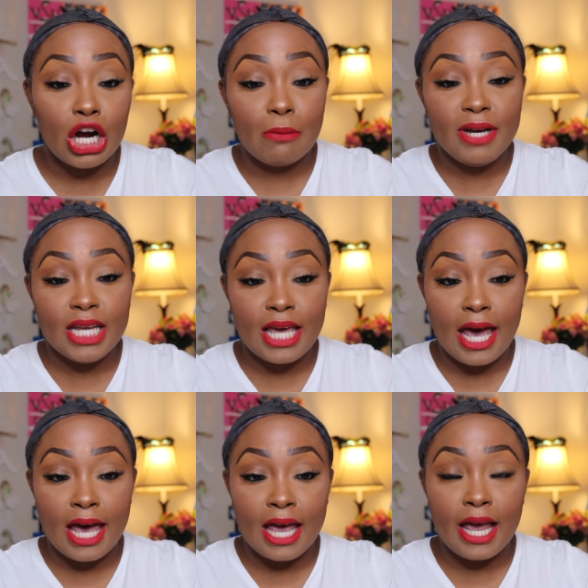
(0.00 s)
Urban
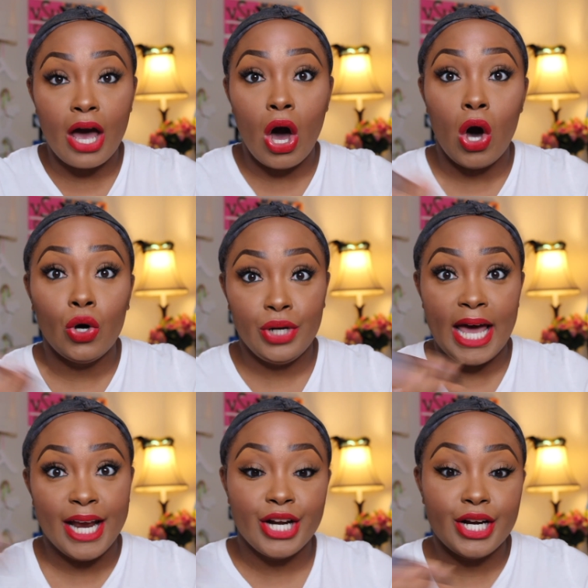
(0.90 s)
Decay All
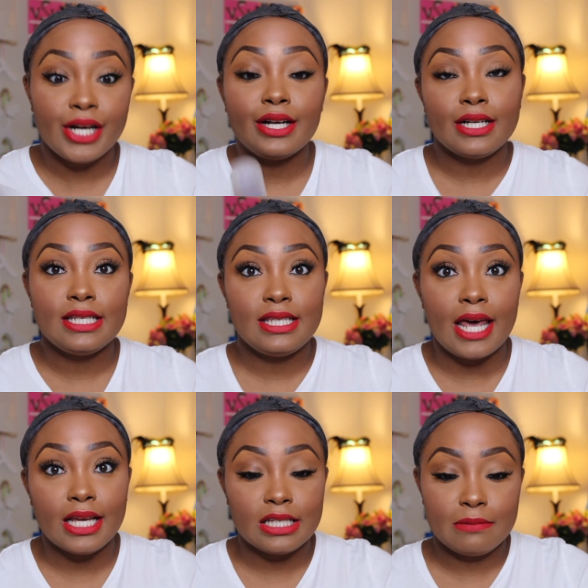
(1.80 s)
Nighter
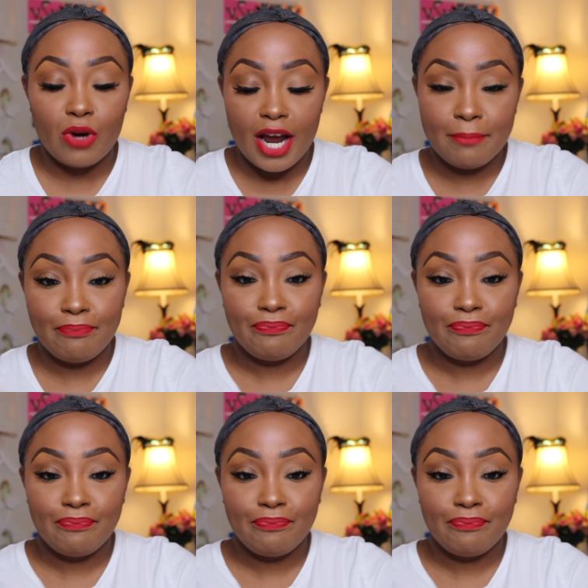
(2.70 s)
Setting Spray.